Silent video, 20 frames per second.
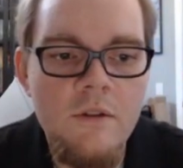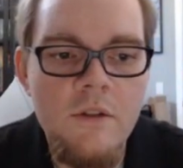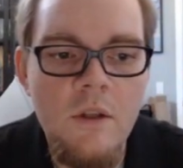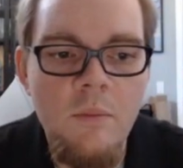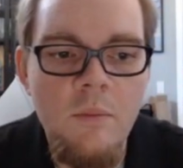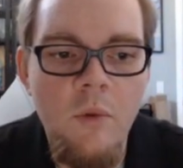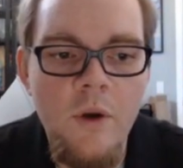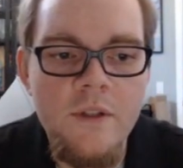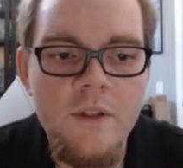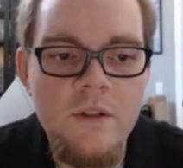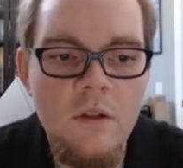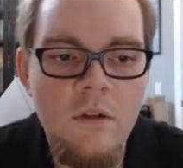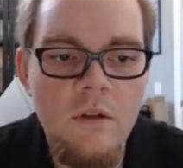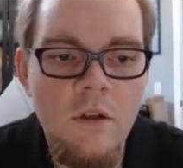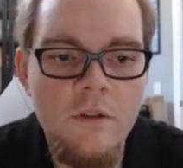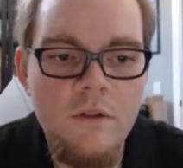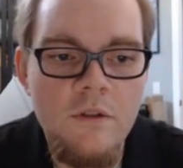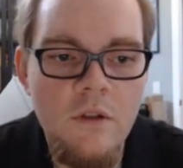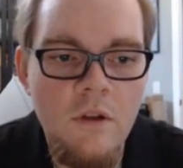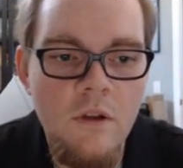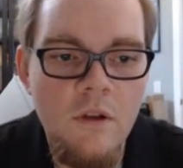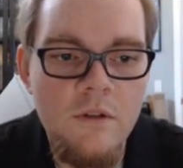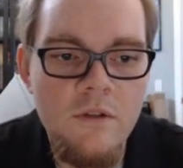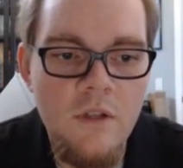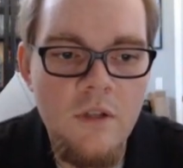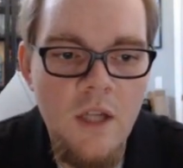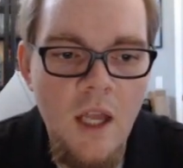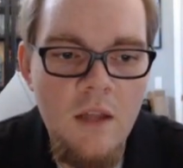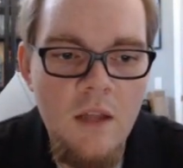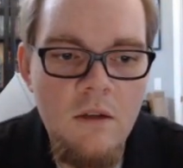so the points are closer and
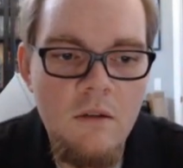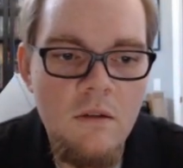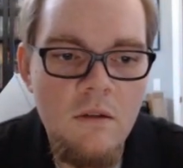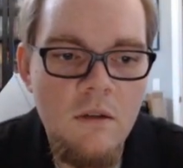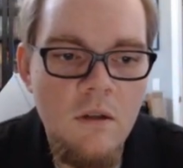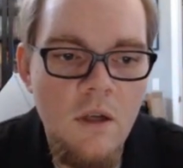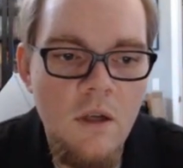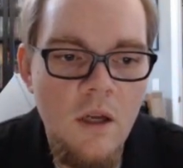closer together.